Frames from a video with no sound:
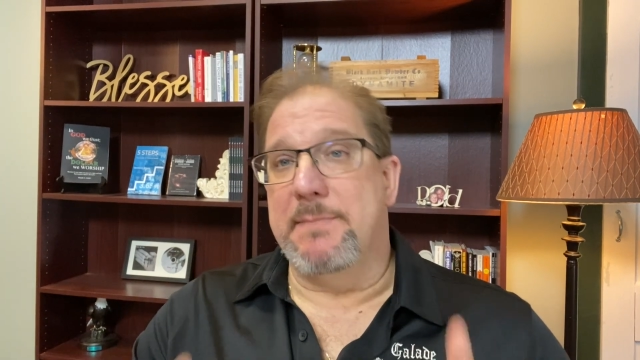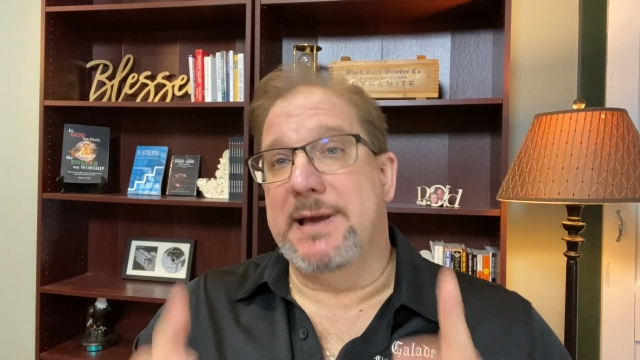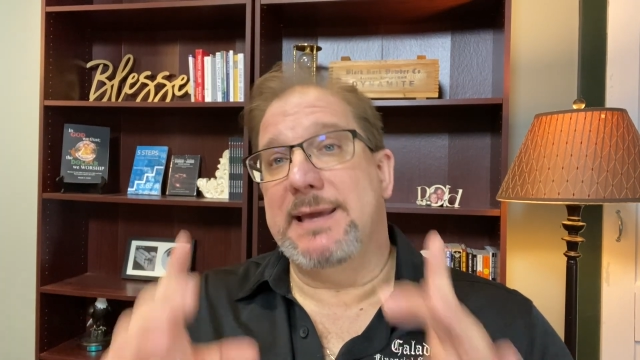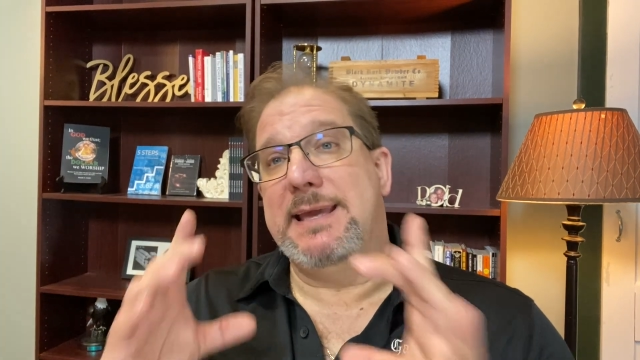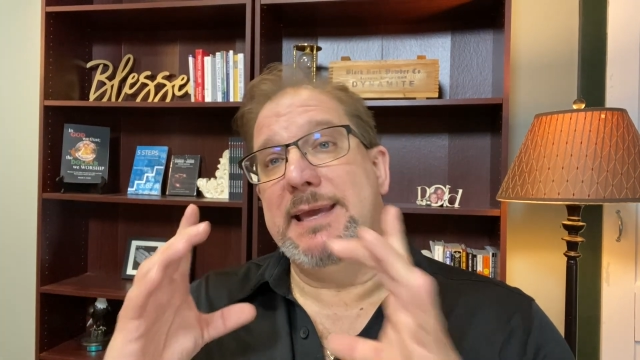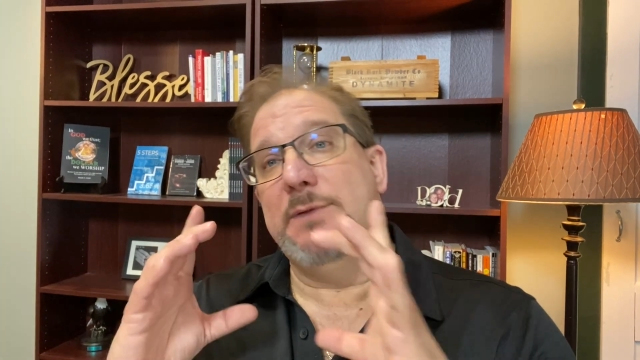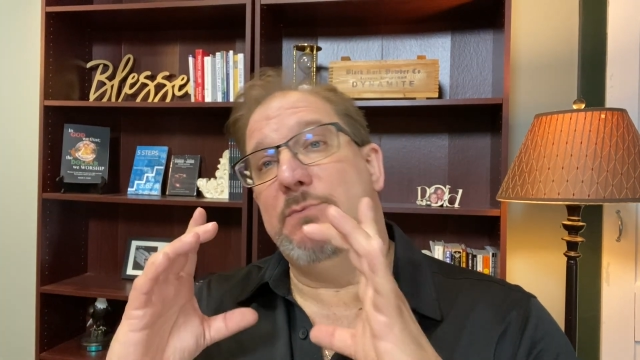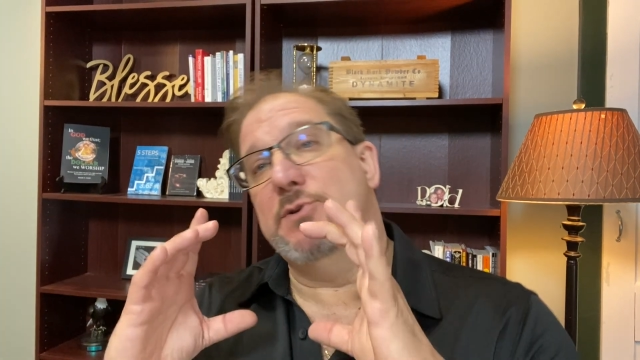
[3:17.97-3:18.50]
my
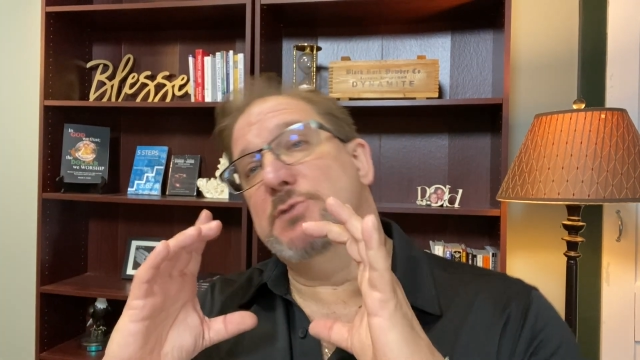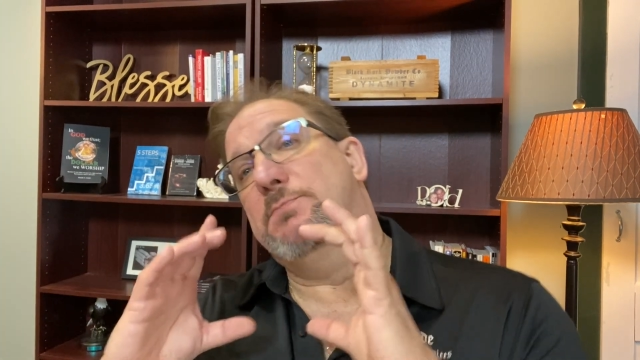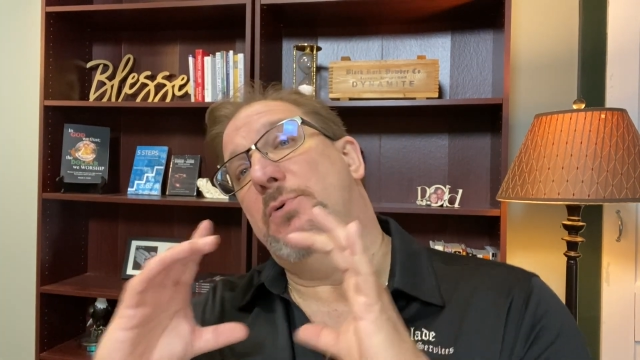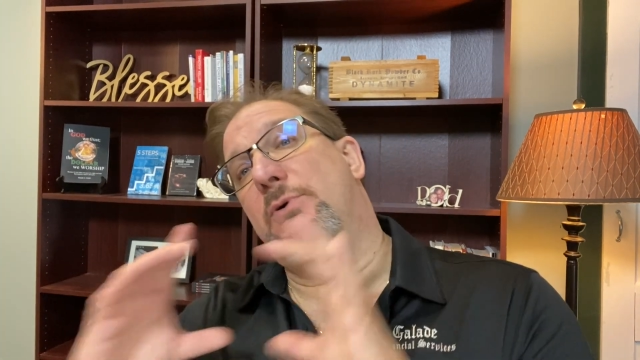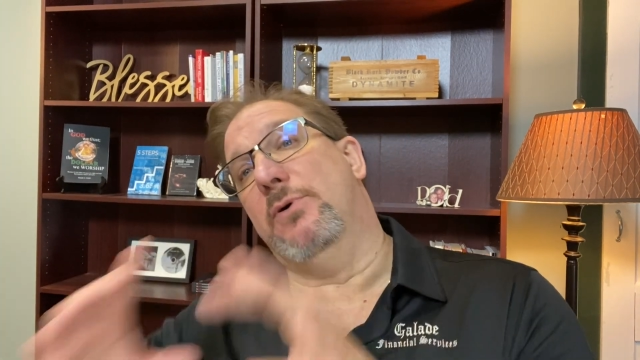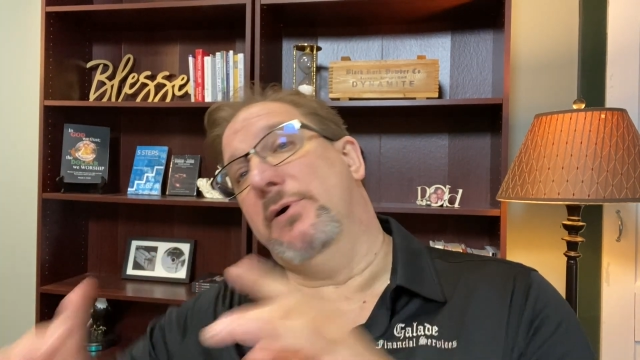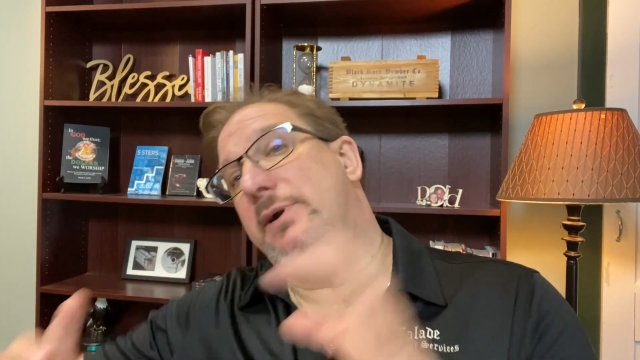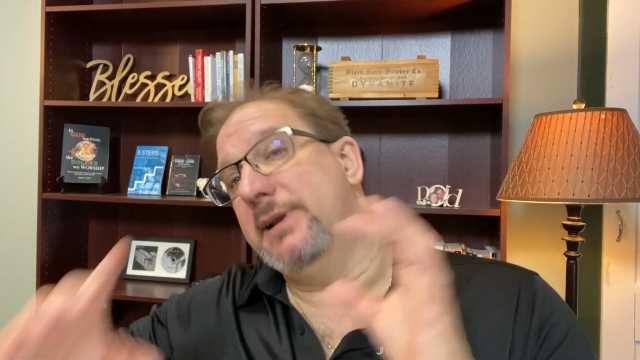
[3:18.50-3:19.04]
kid was
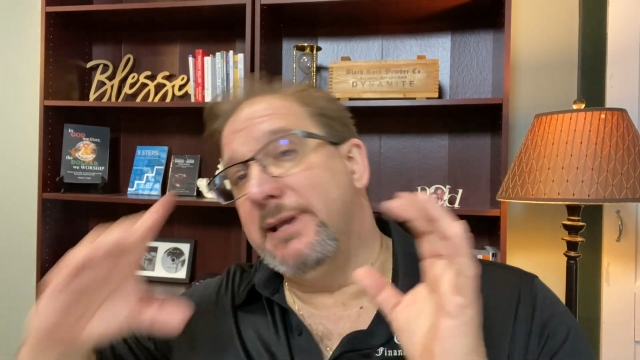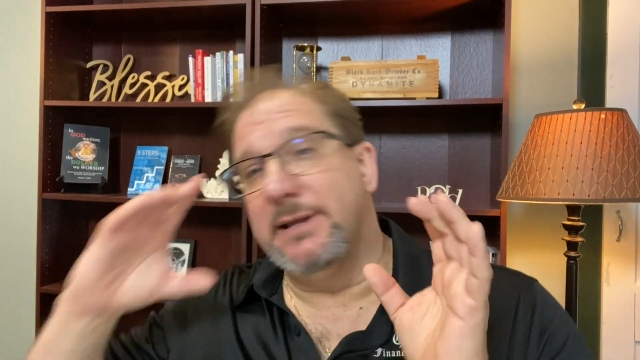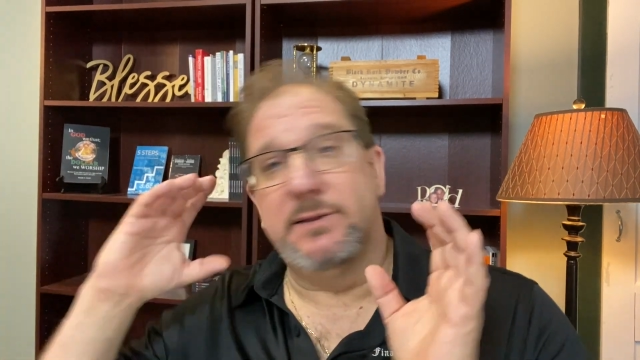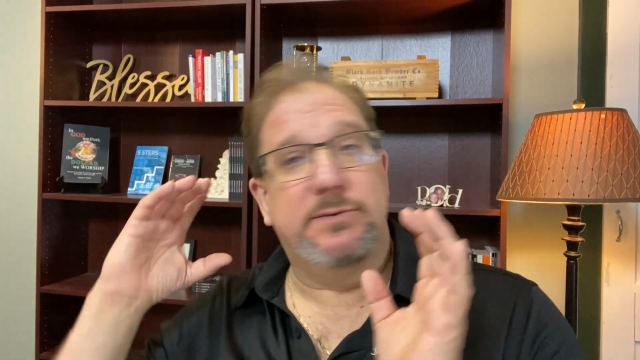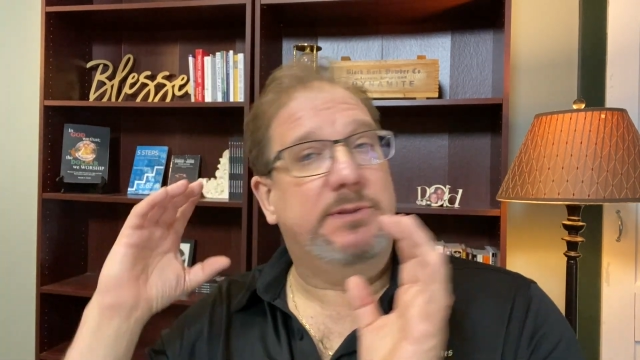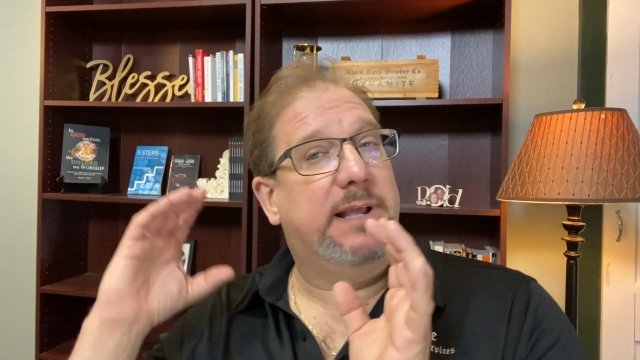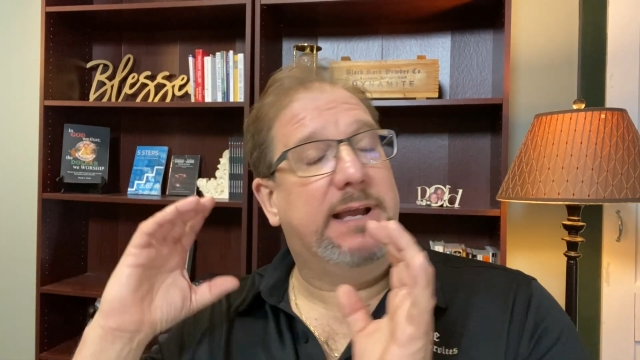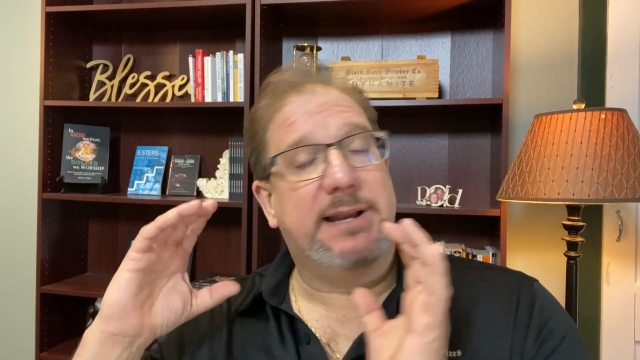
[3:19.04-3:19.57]
born
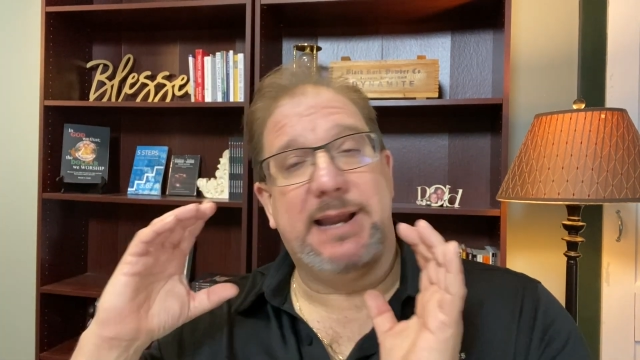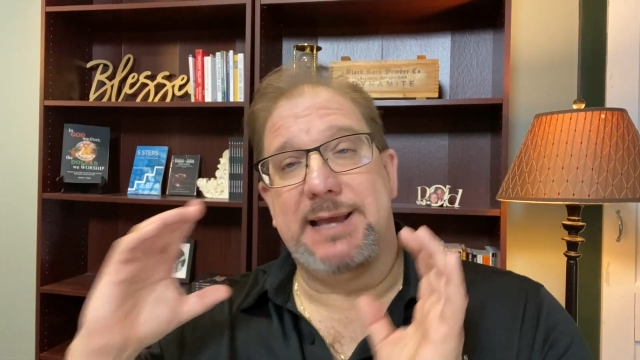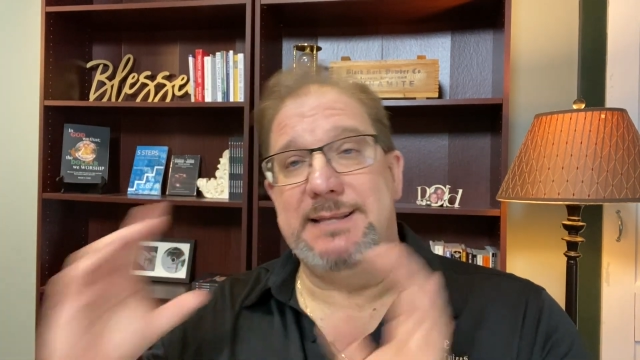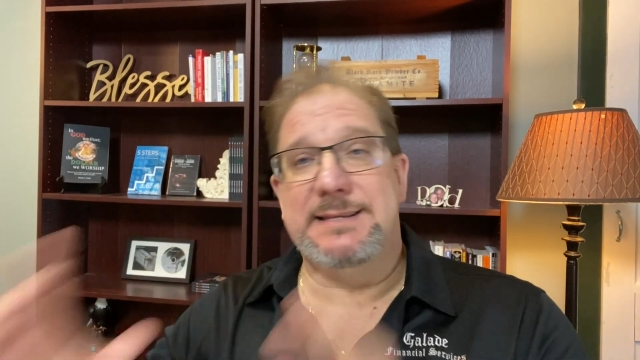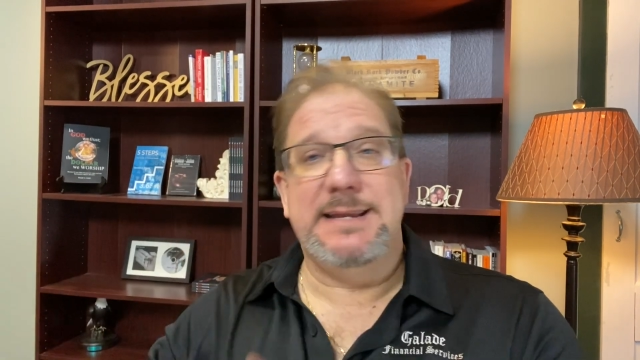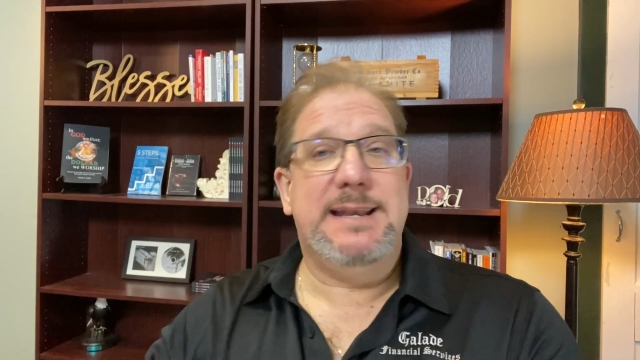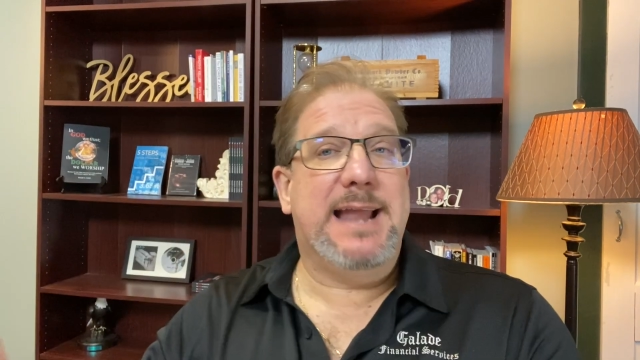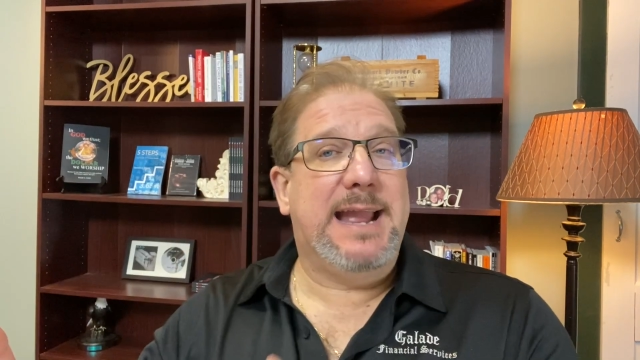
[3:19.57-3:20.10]
in
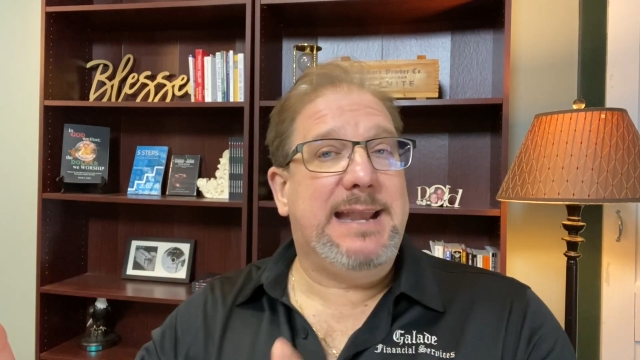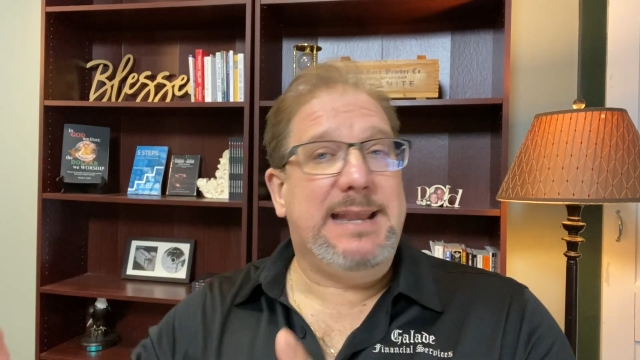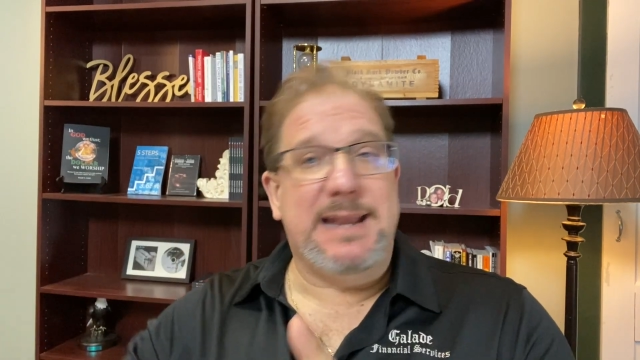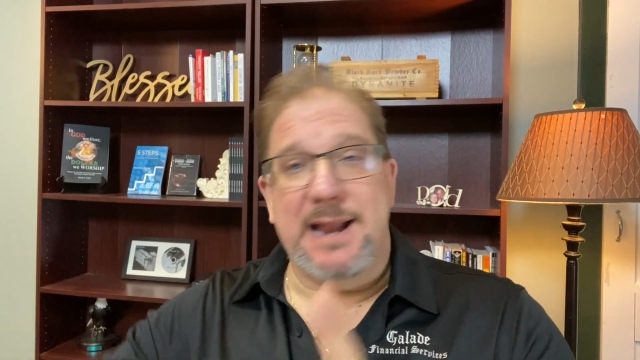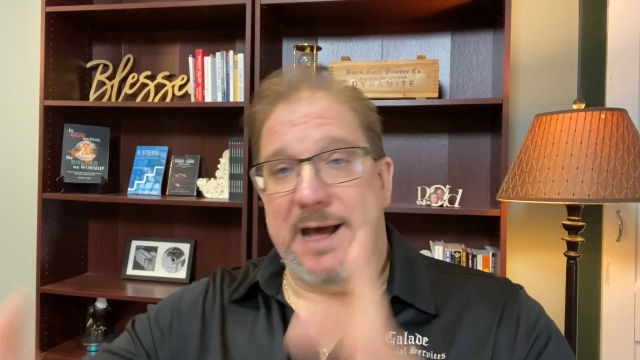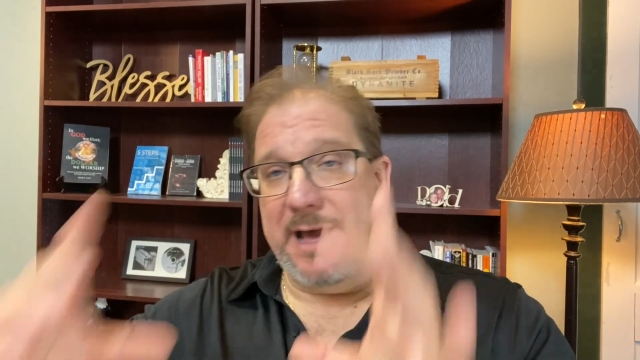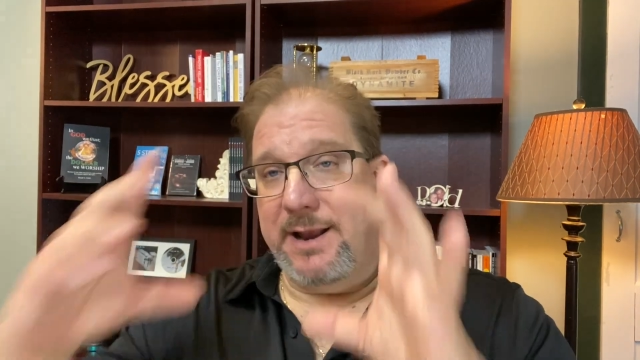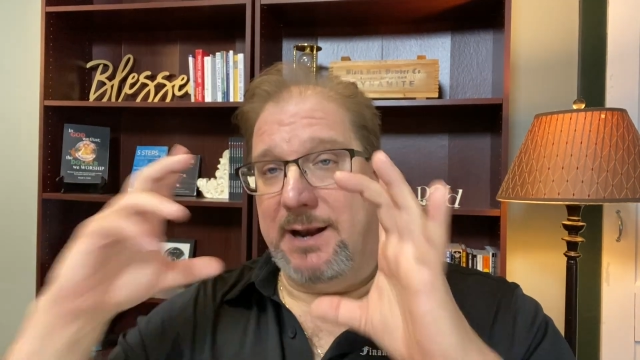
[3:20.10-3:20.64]

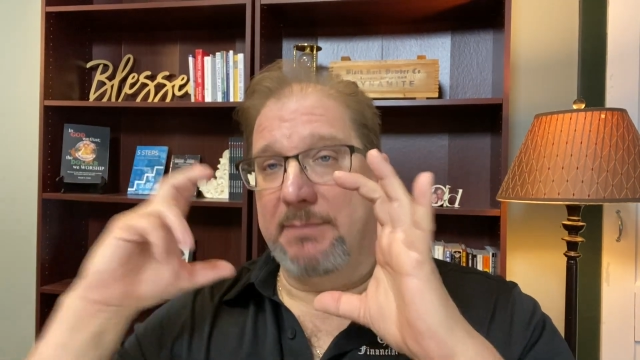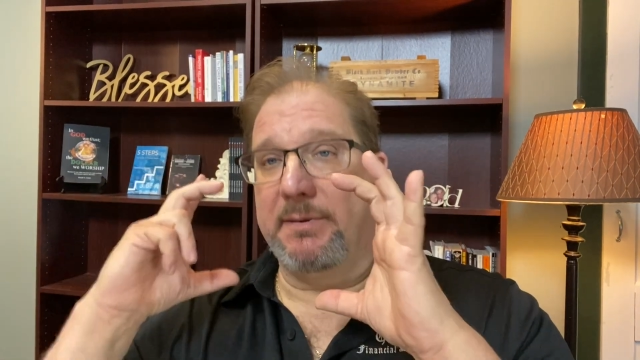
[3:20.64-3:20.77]
1999.